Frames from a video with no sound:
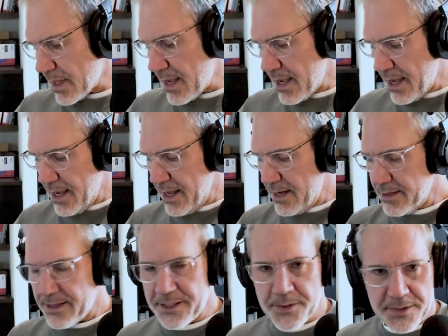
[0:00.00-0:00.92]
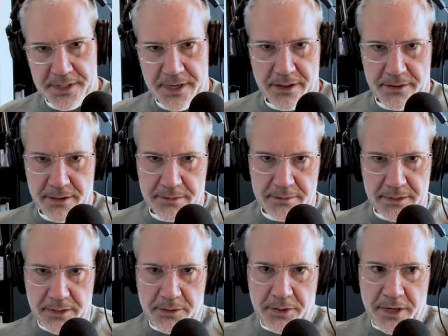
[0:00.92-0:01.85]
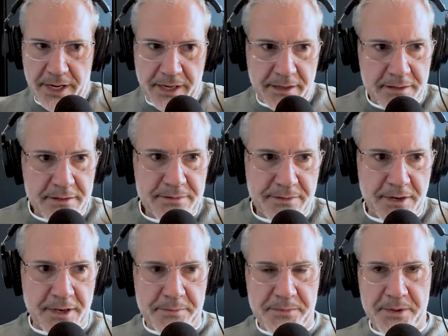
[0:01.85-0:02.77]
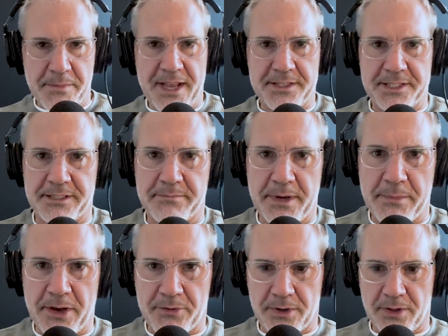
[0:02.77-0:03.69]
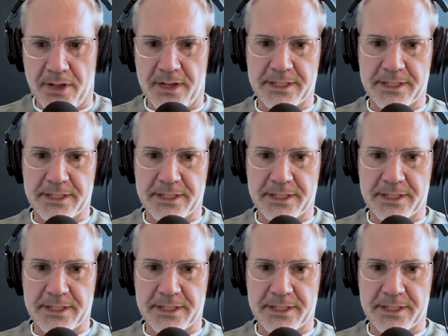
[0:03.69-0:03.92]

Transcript: And this was another learning from the passing of my mother-in-law,